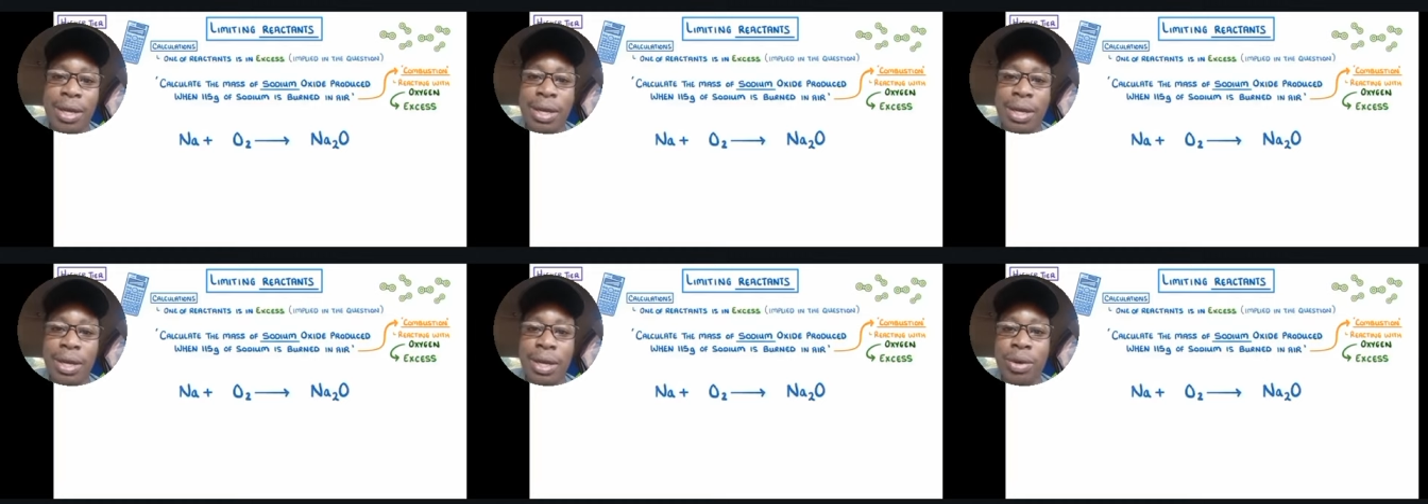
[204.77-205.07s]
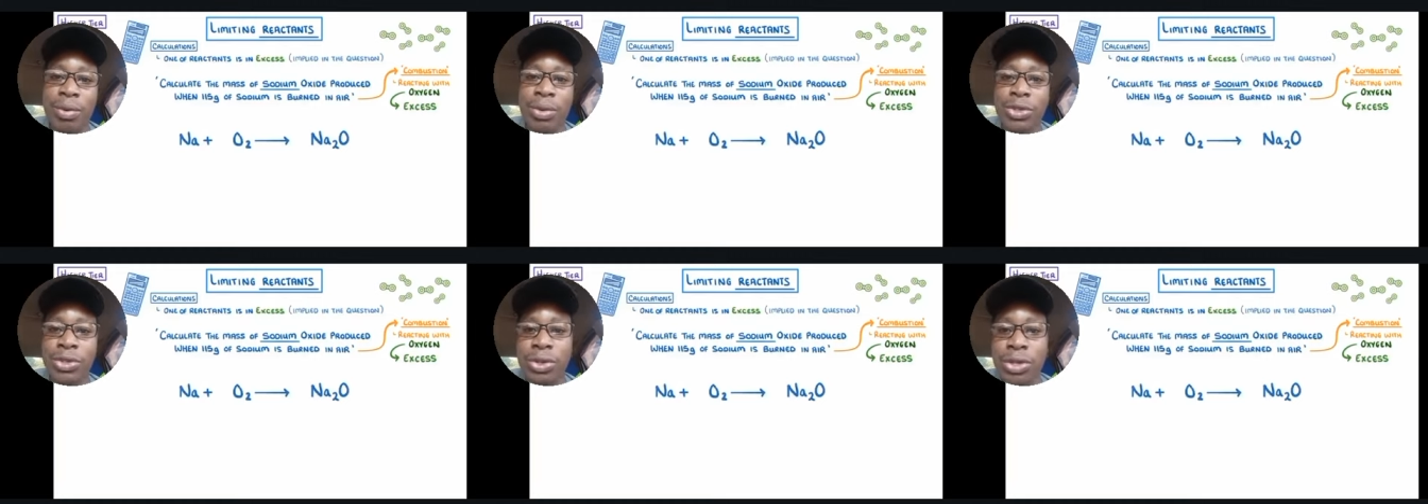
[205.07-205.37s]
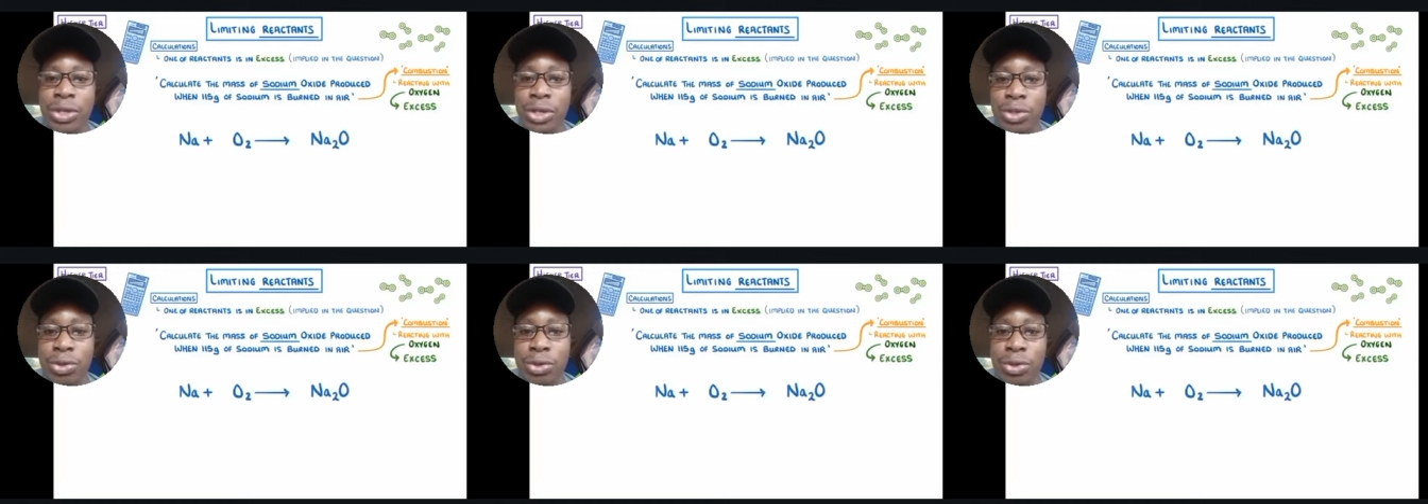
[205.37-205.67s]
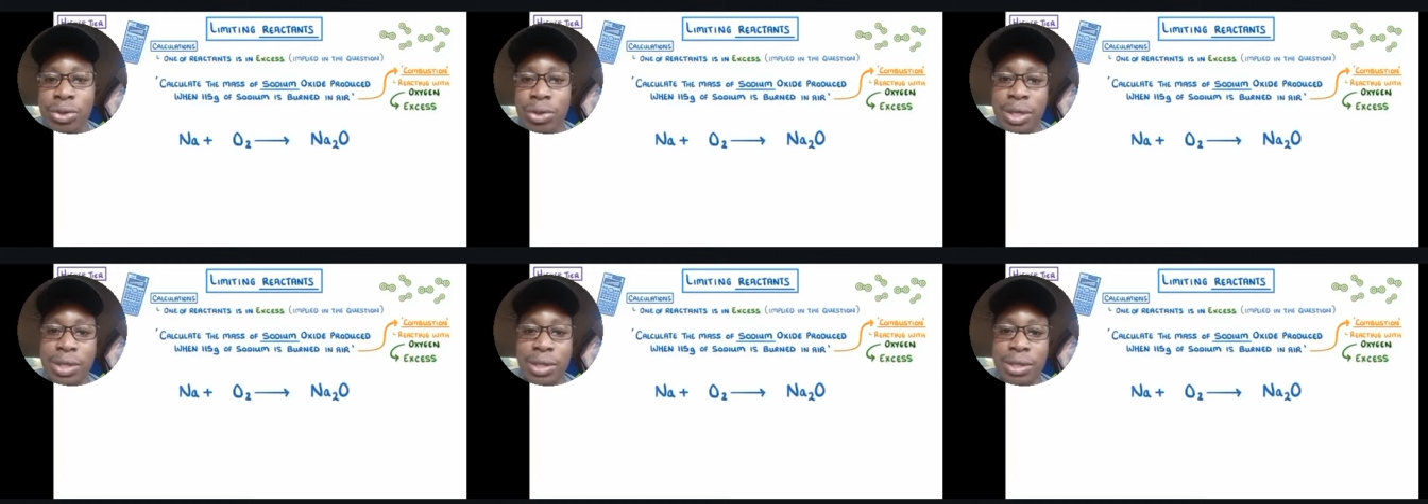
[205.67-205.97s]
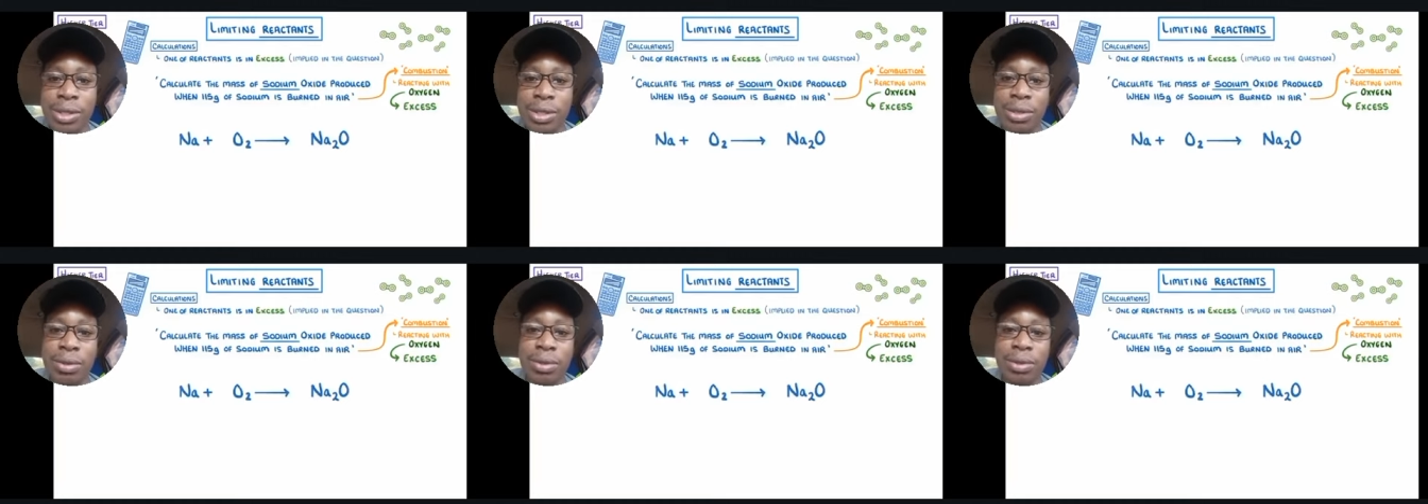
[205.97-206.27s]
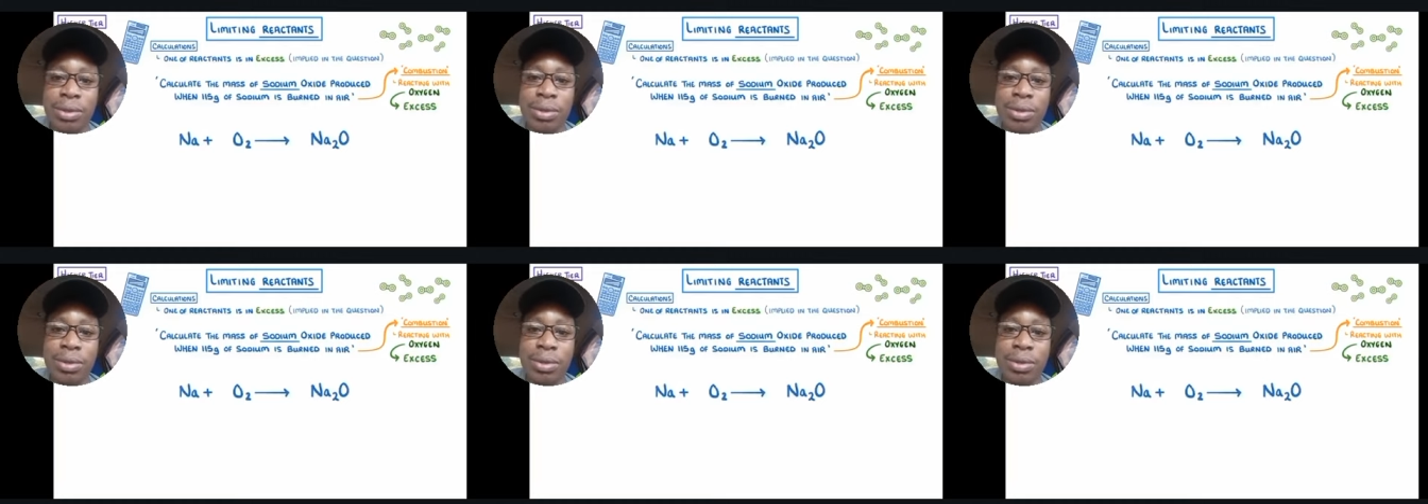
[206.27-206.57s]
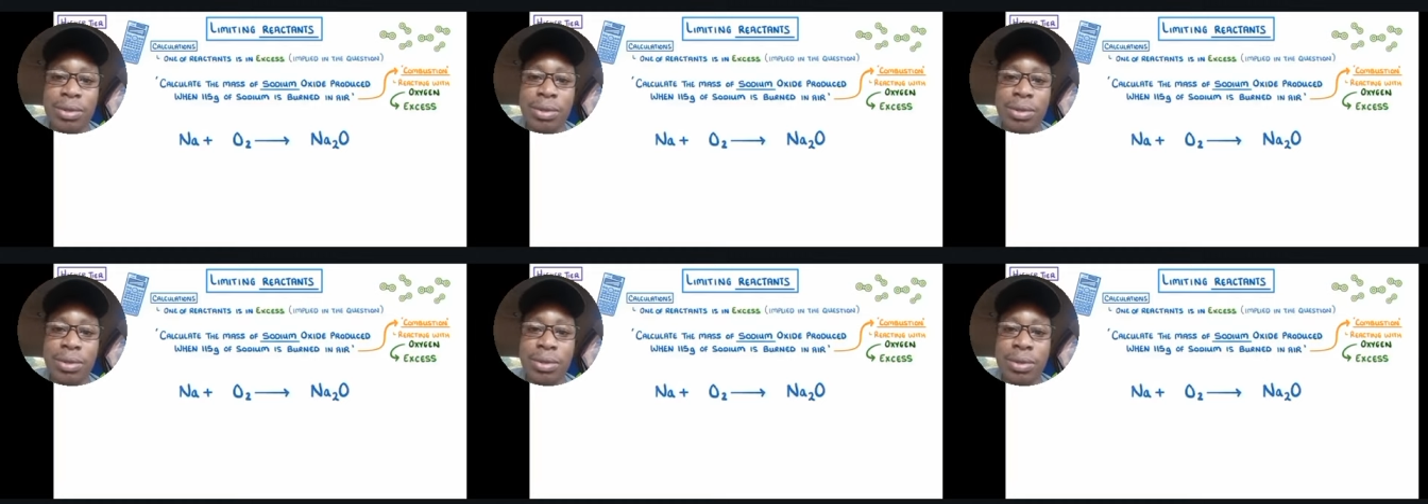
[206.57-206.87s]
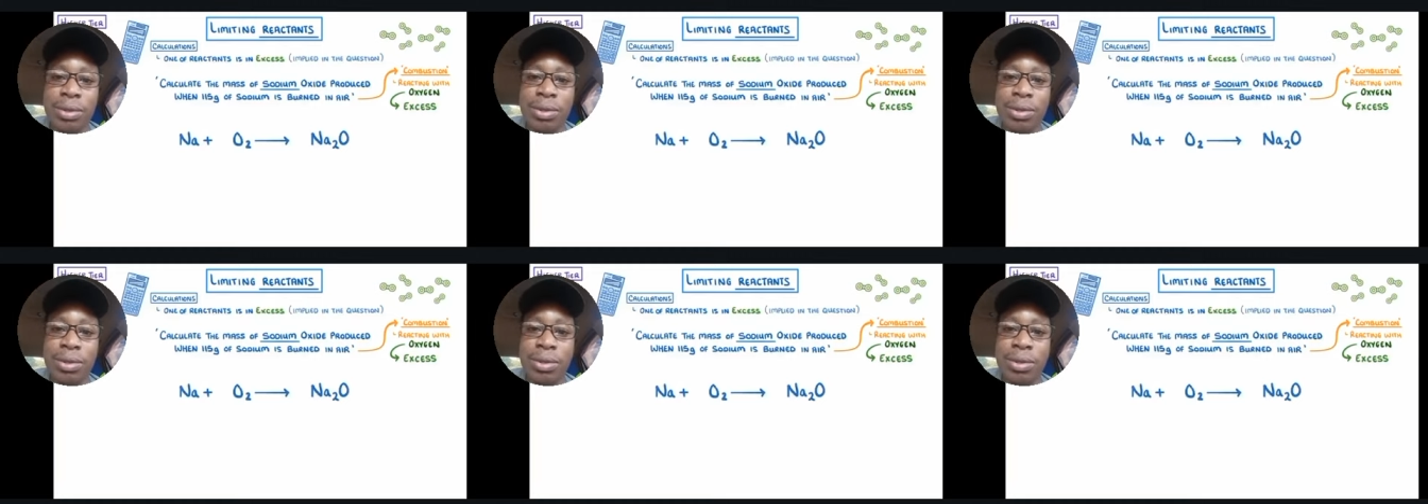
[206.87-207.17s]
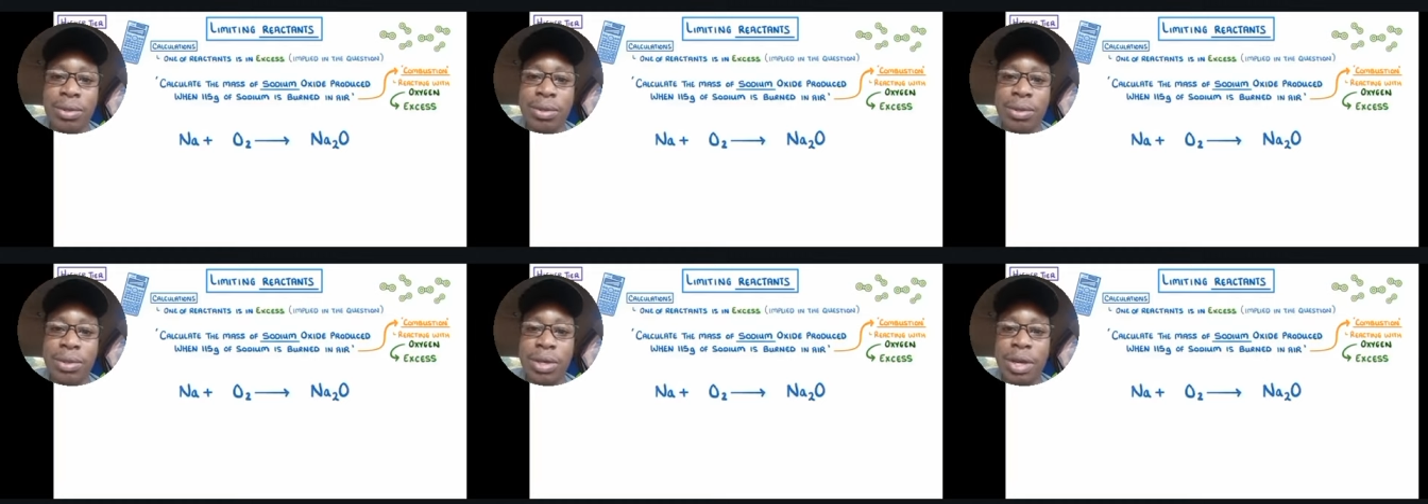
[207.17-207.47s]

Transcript: What you need to do is you